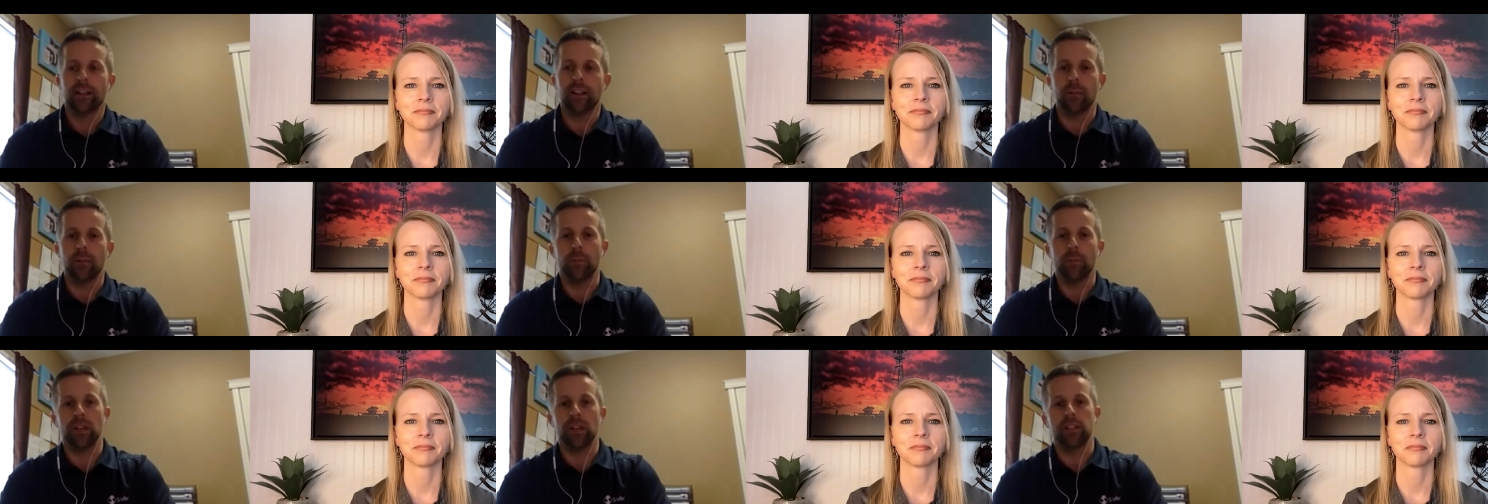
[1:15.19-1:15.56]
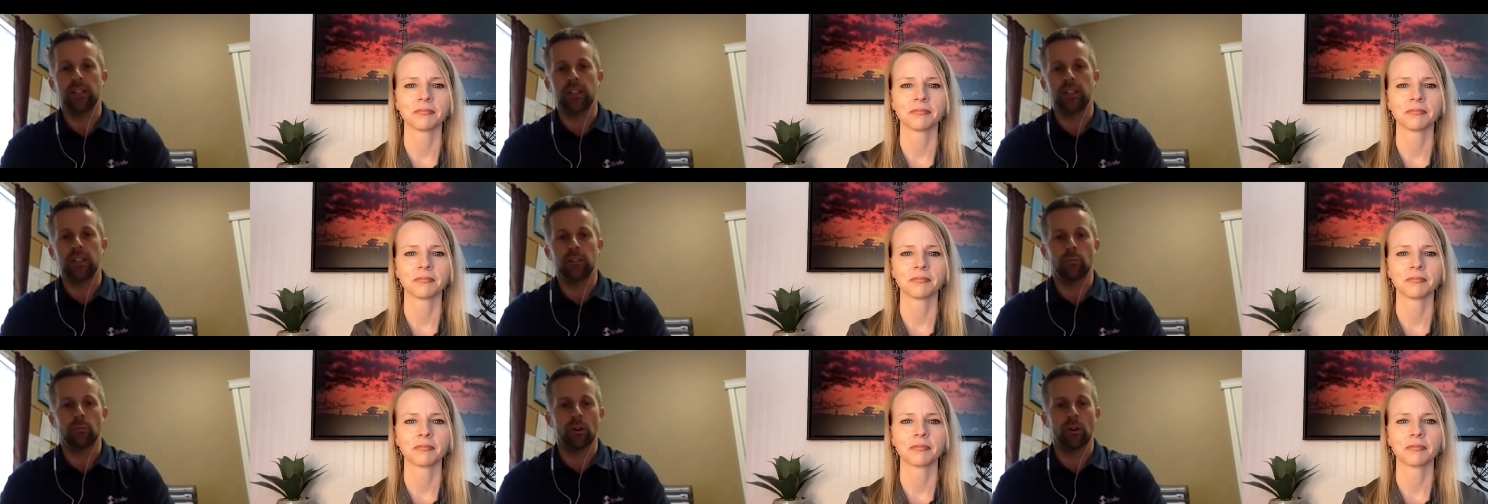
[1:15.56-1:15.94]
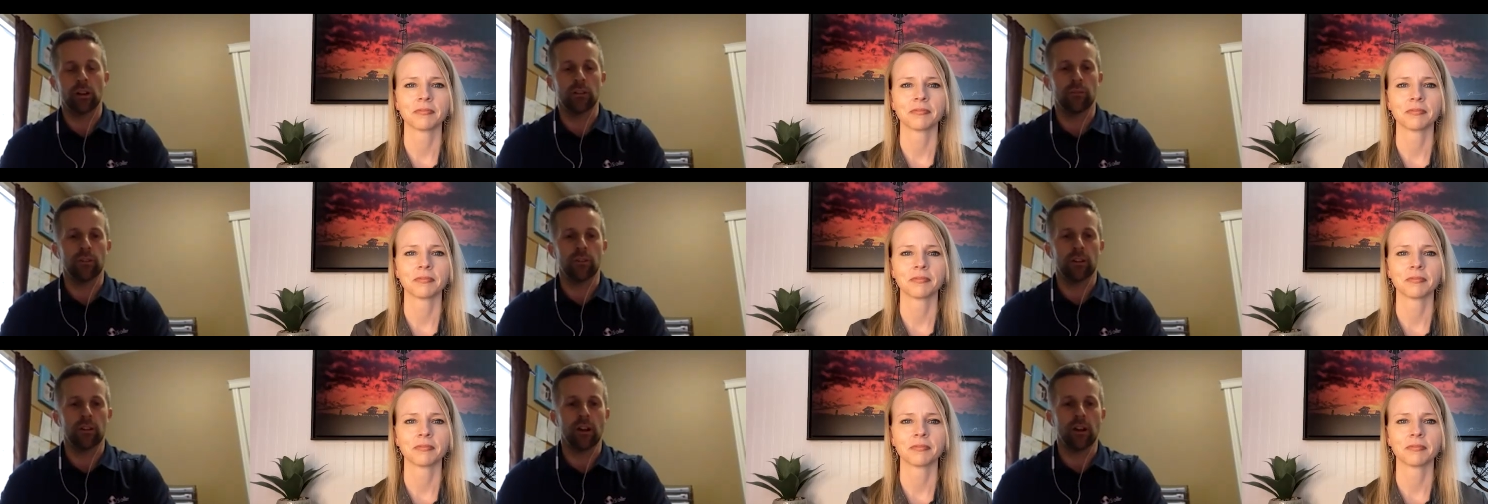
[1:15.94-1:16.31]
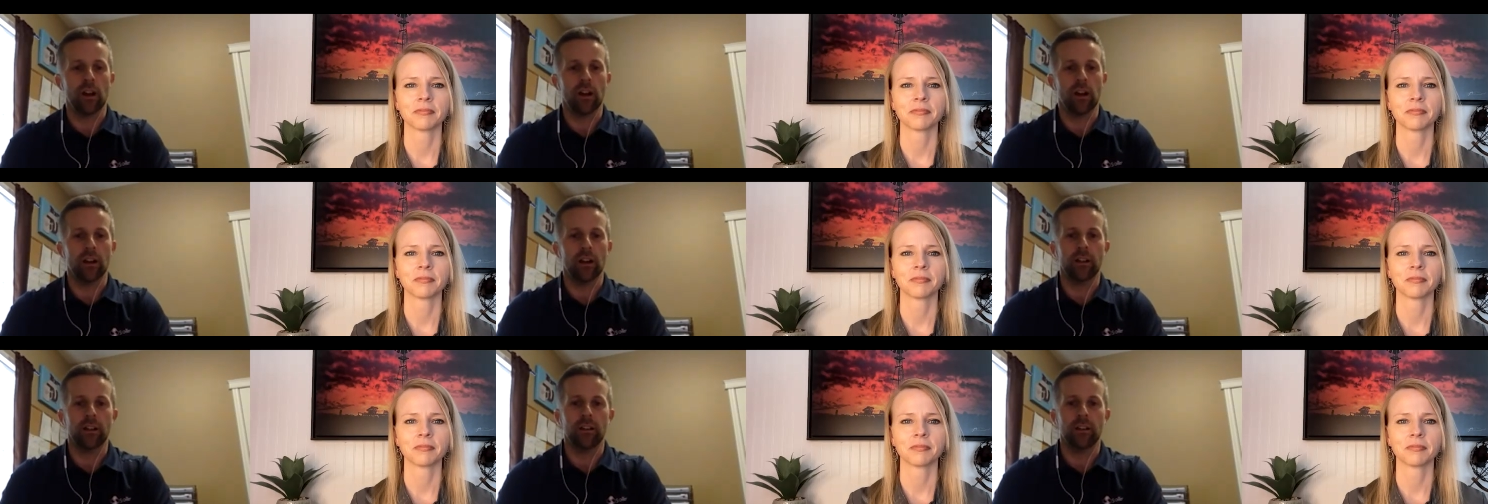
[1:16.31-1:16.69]
Speaker 1: Cut my teeth working for
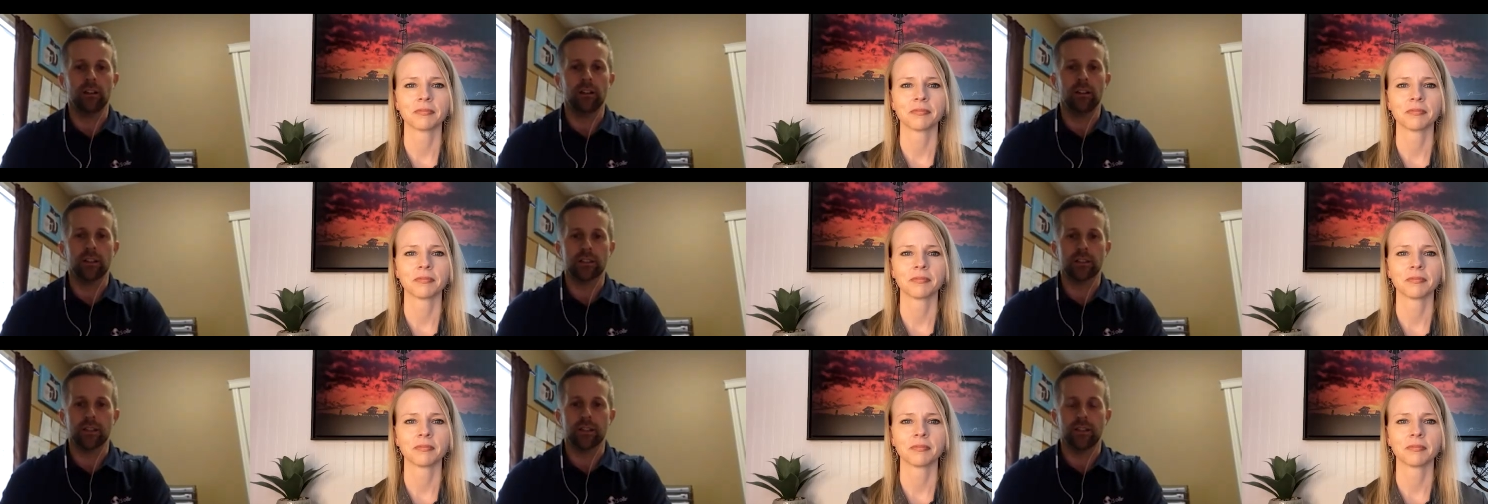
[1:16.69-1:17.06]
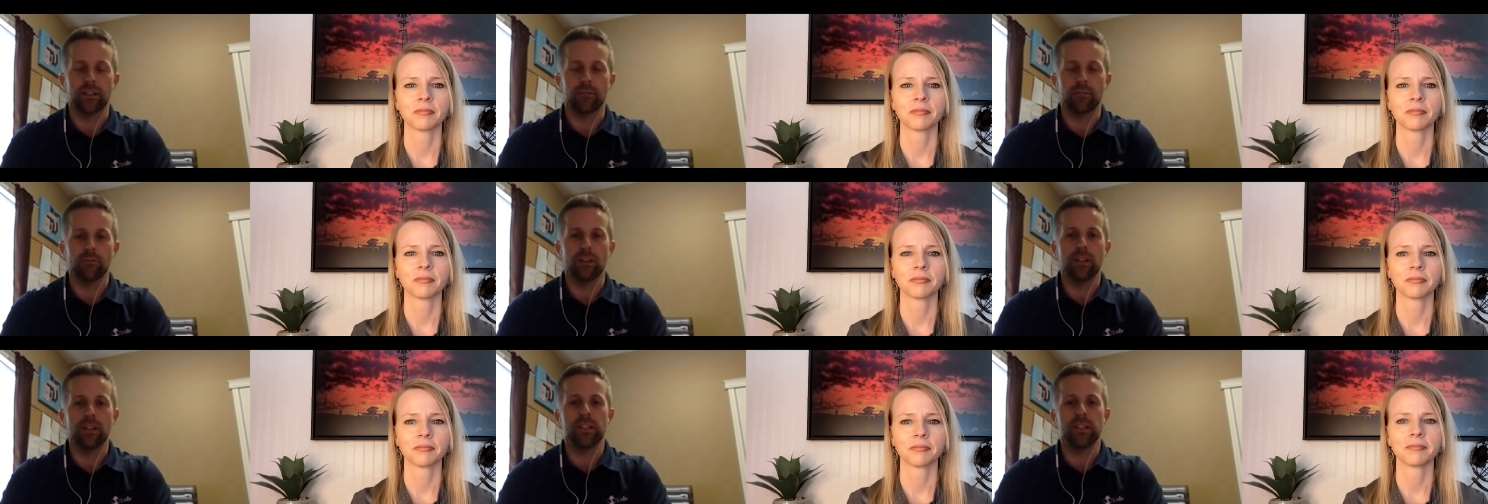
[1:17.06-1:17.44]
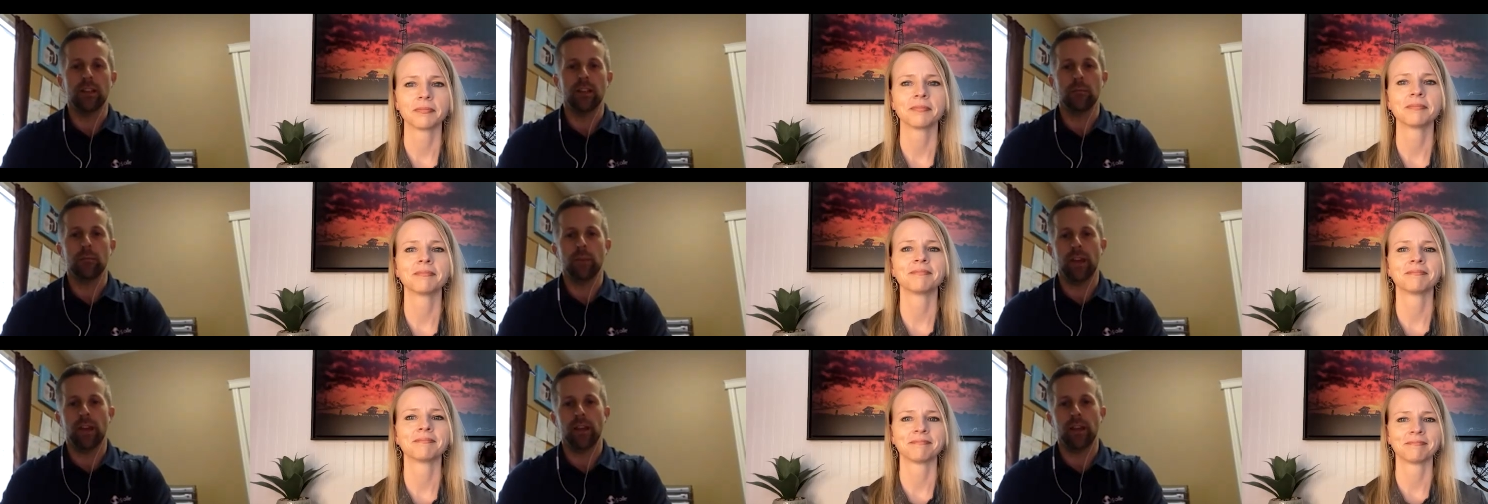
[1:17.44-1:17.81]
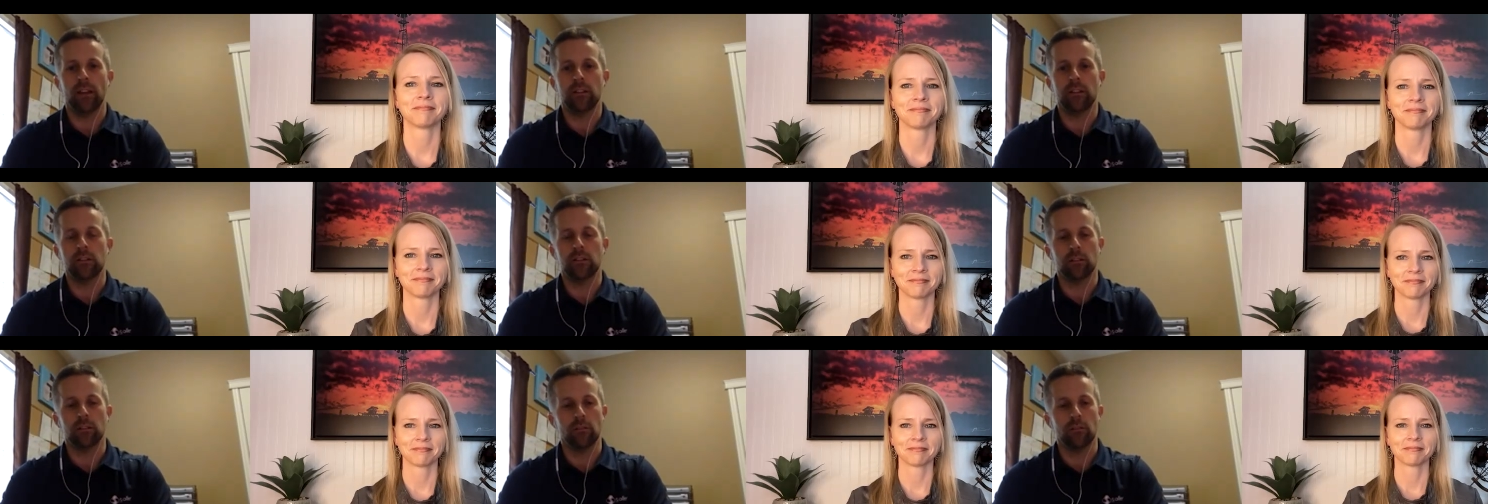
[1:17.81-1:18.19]
Cargill as a retail
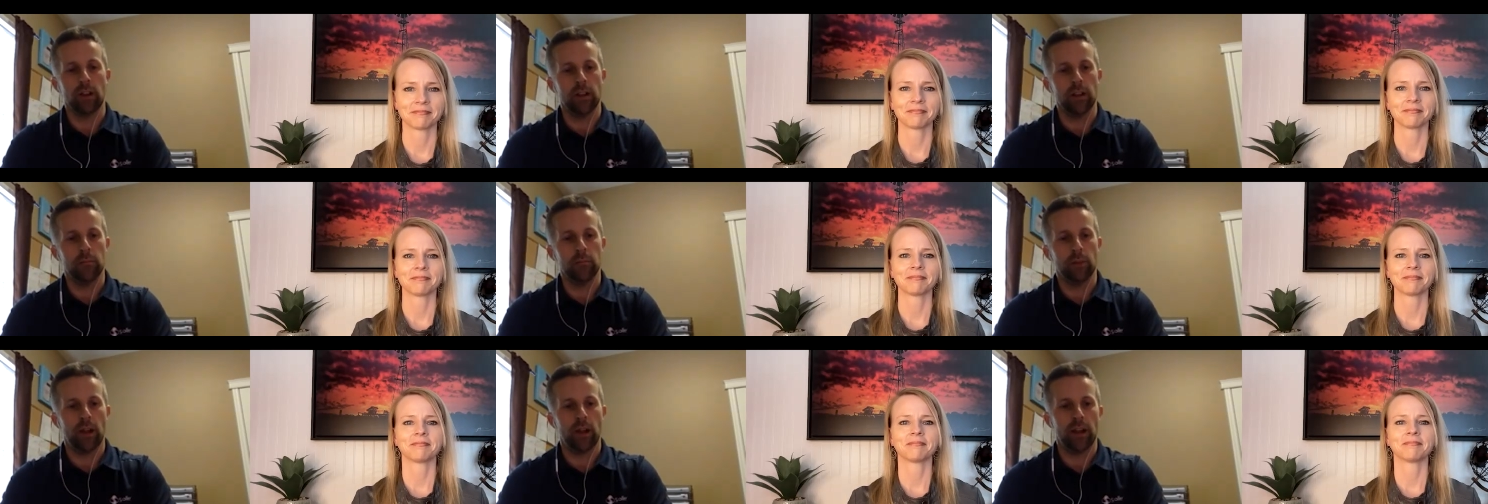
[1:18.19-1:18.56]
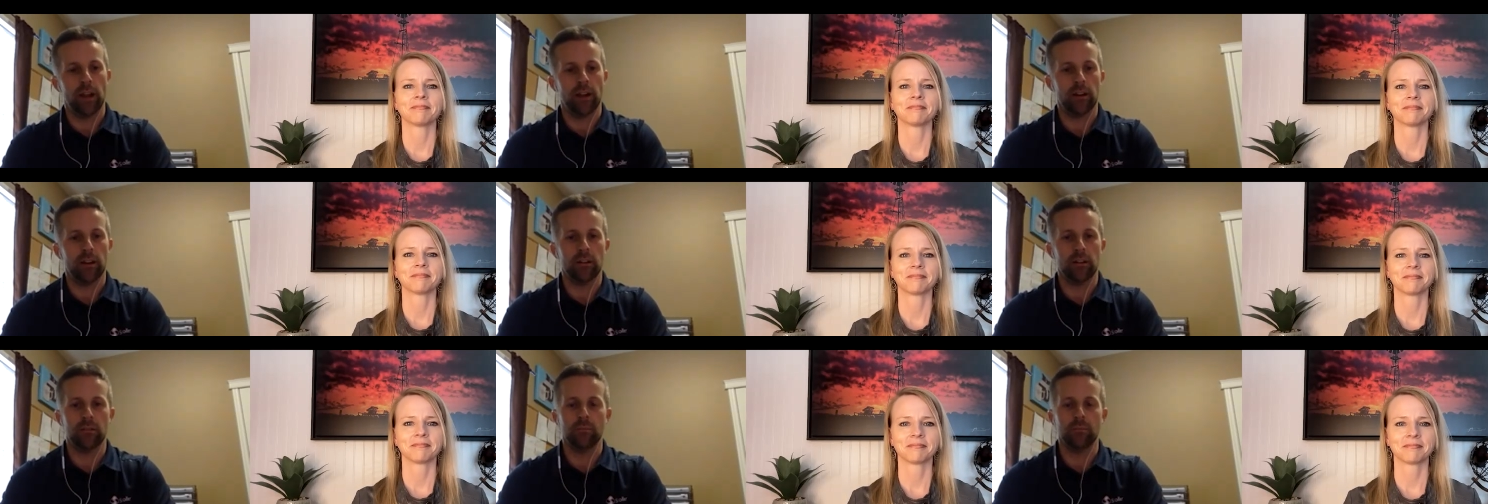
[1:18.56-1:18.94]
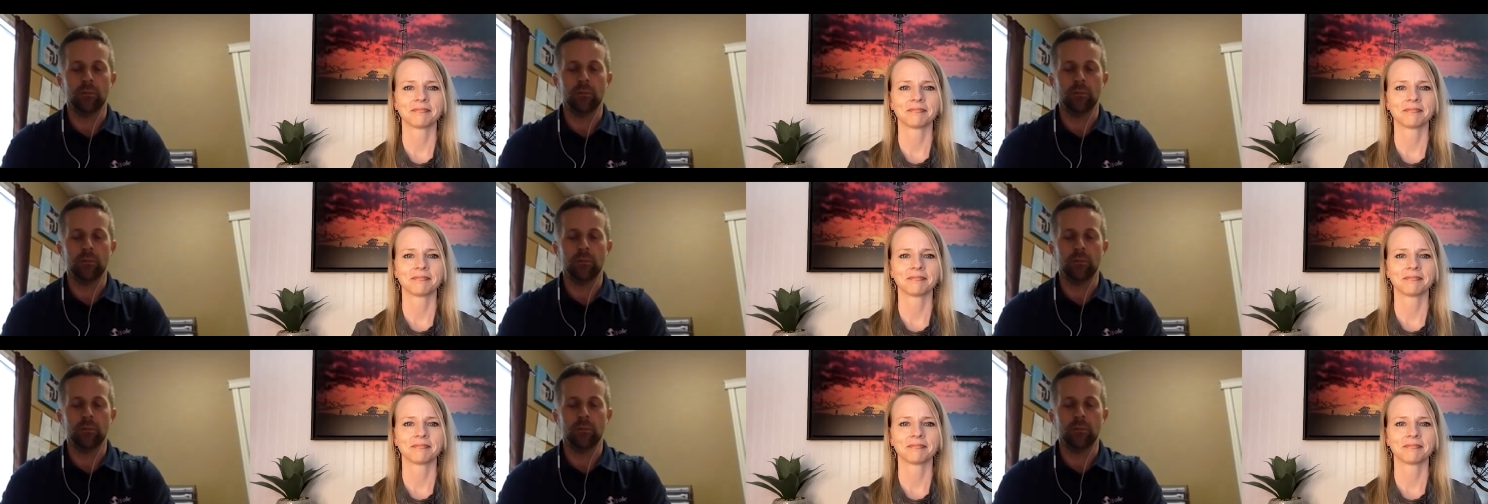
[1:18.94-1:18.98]
manager and grain buyer.